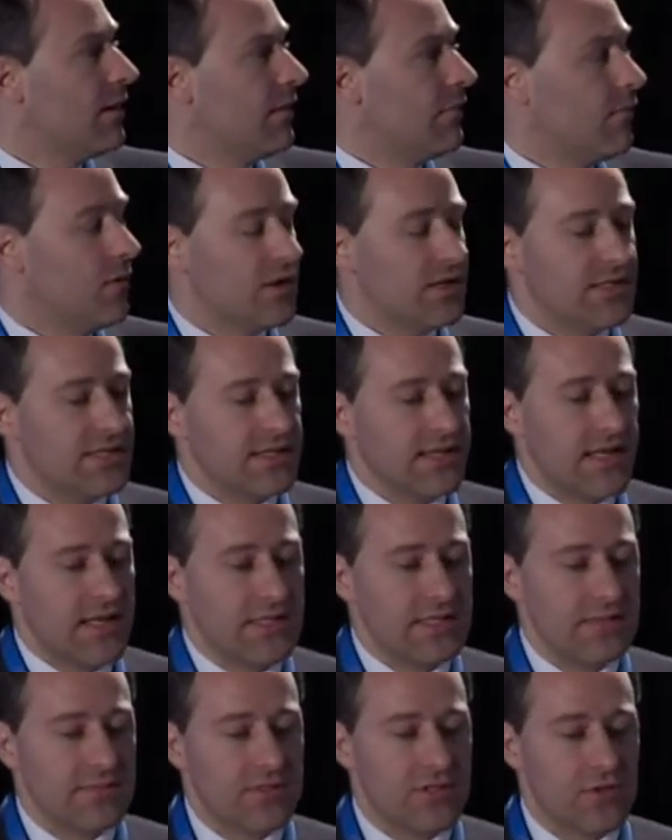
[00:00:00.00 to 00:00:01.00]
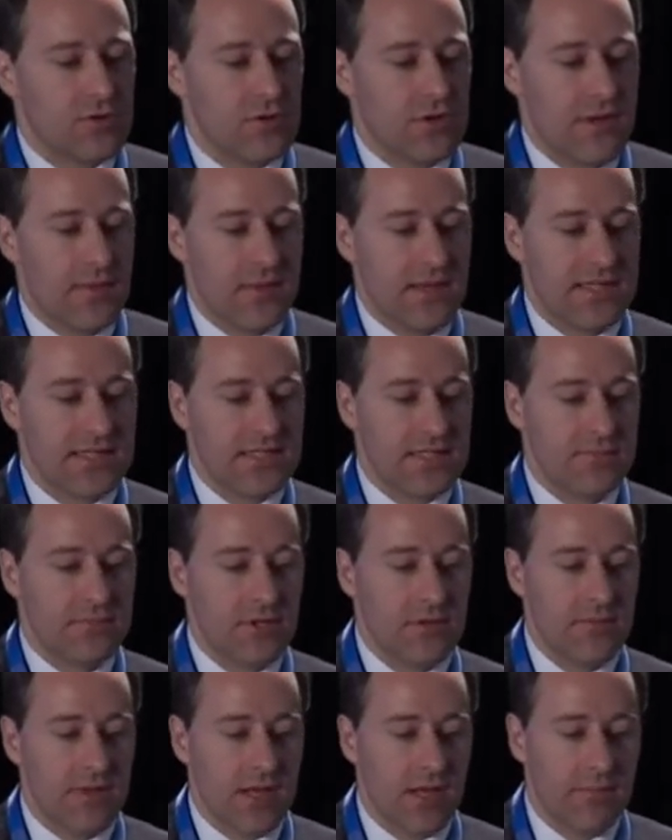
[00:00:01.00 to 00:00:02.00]
What is calcium score in the
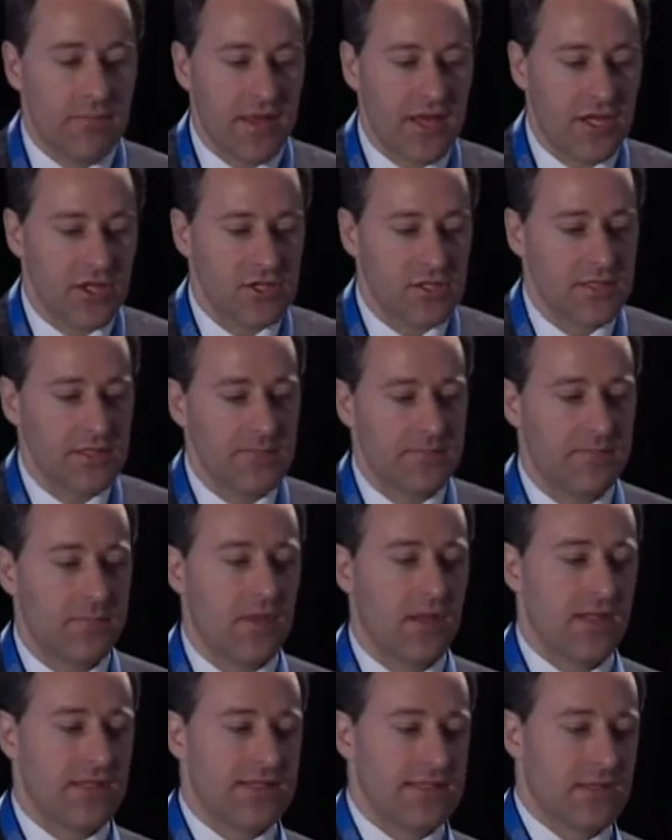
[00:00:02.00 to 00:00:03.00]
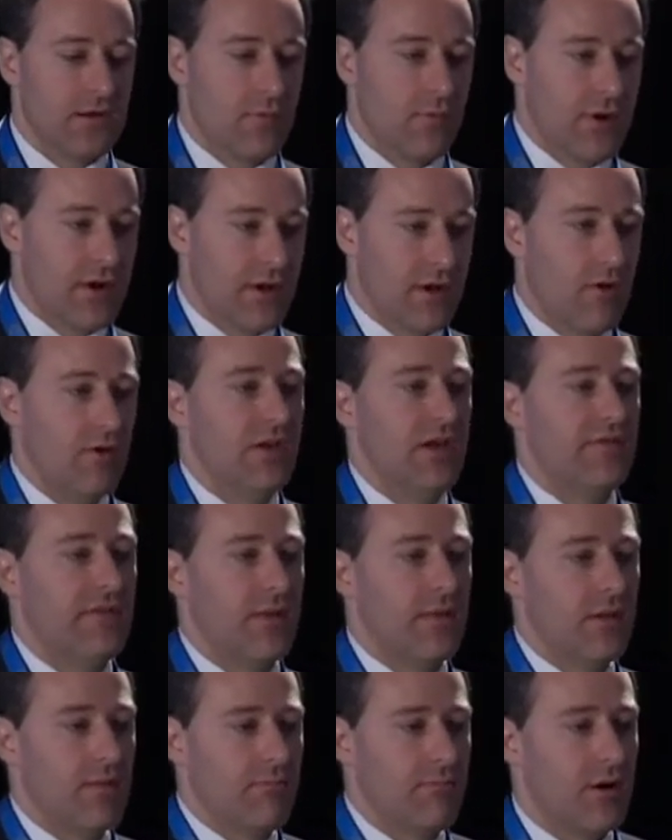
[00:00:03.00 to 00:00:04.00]
symptomatic patient? We're now
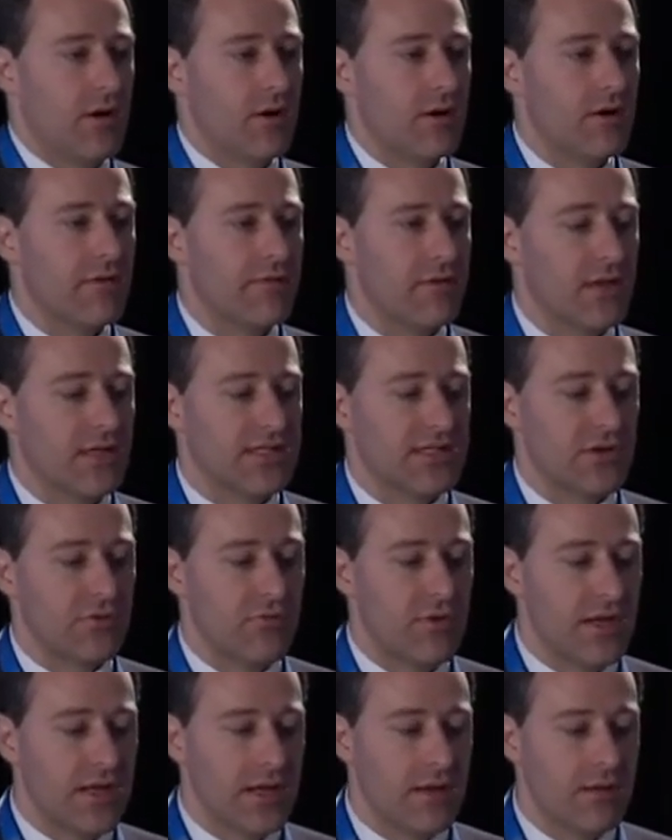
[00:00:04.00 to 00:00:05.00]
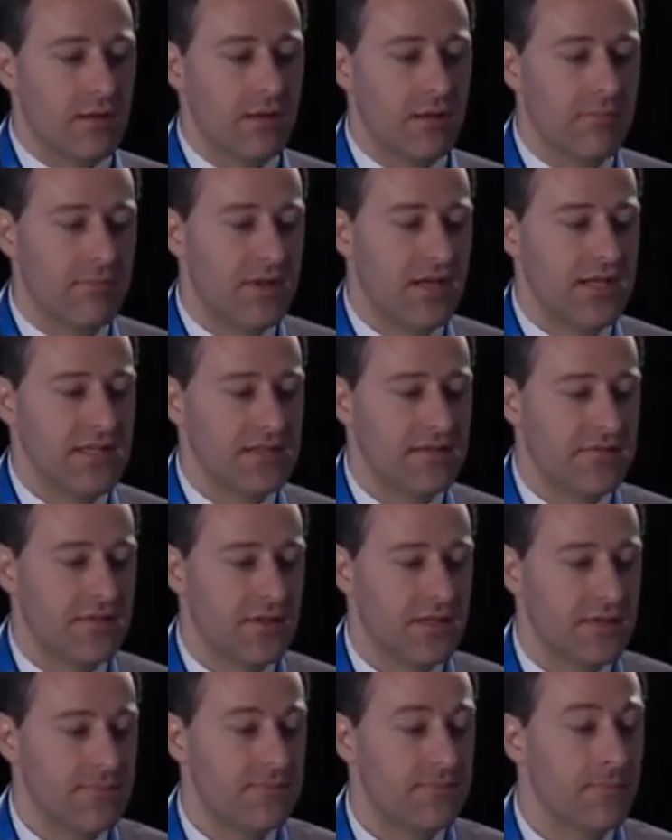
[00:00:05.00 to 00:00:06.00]
leaving the part of the screening piece of
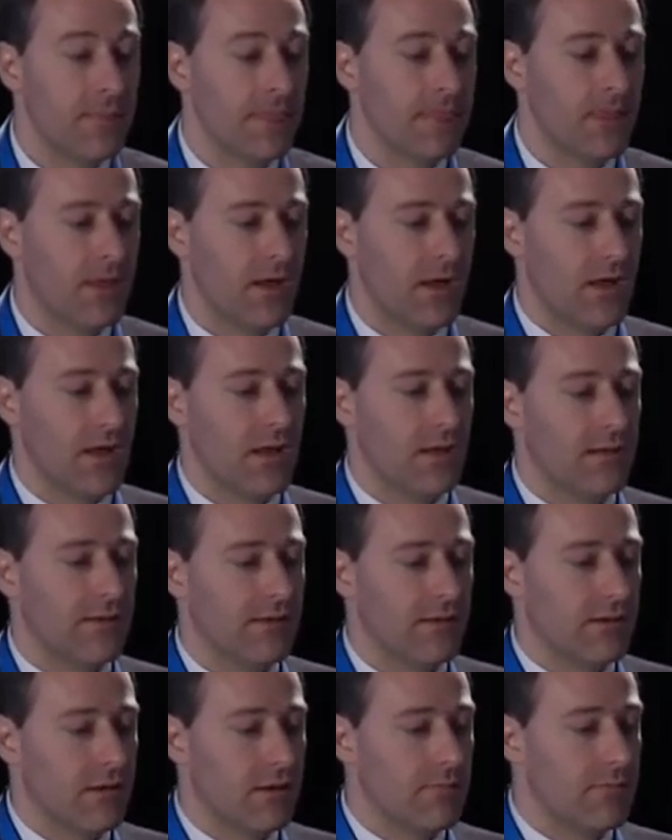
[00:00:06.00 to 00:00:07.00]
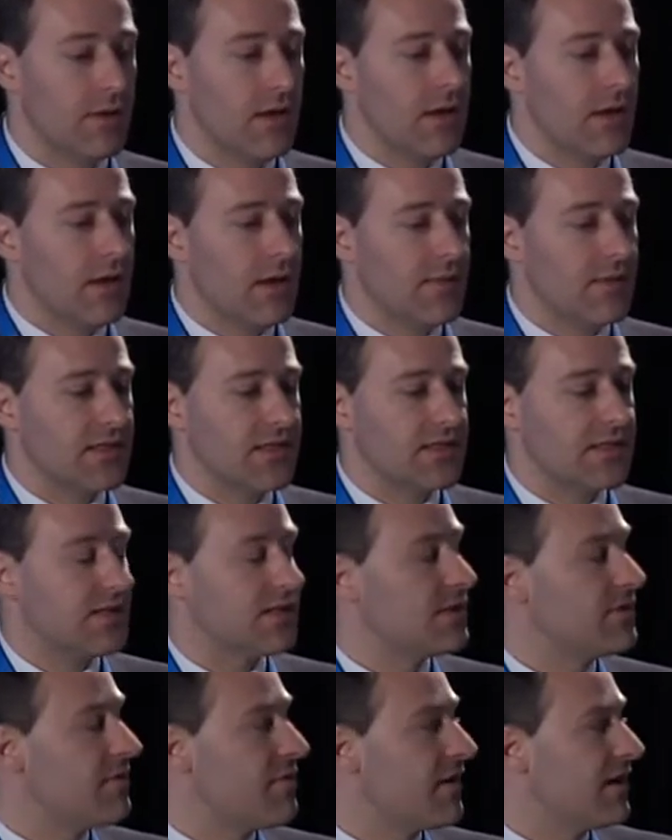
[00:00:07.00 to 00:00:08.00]
it. And in this
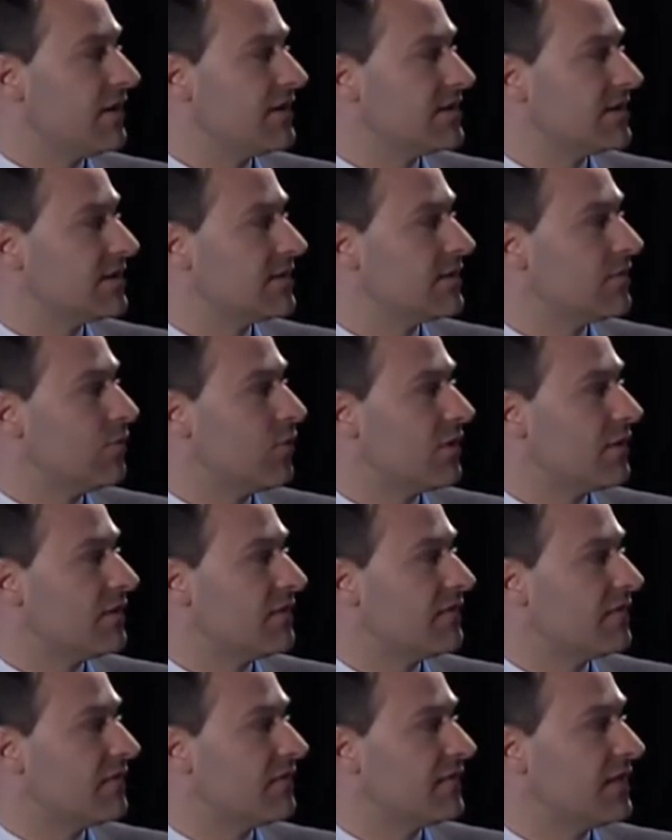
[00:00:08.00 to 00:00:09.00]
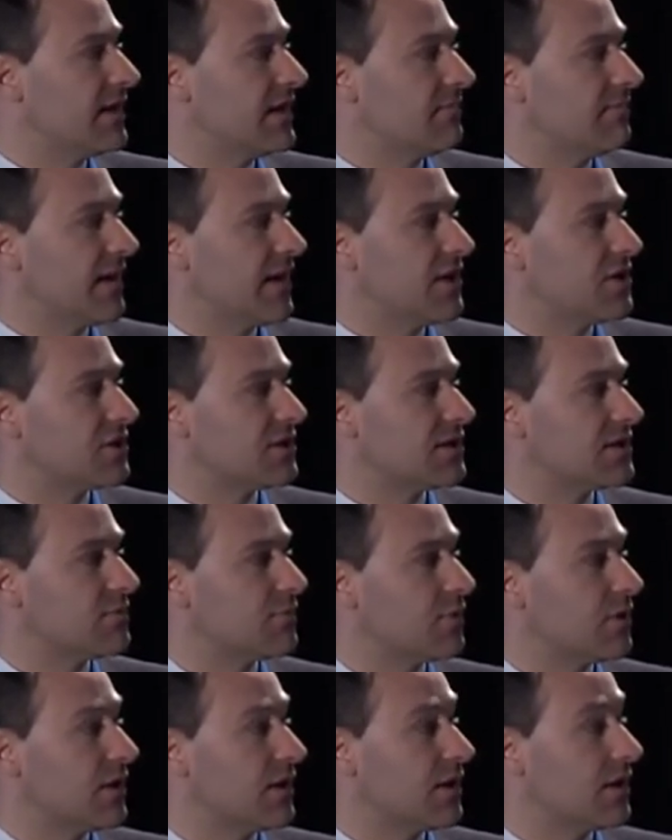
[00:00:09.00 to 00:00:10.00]
study, 2,115 patients
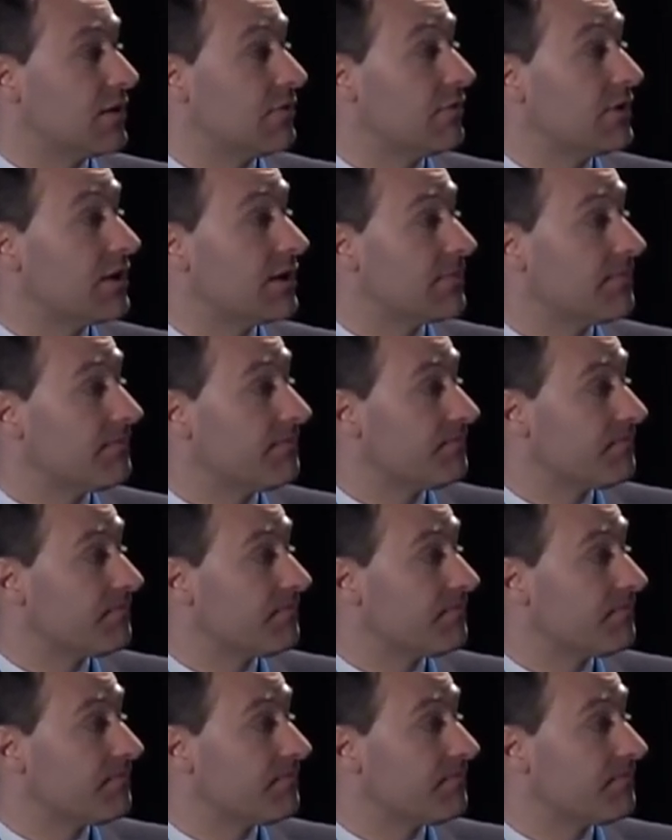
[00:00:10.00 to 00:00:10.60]
were included.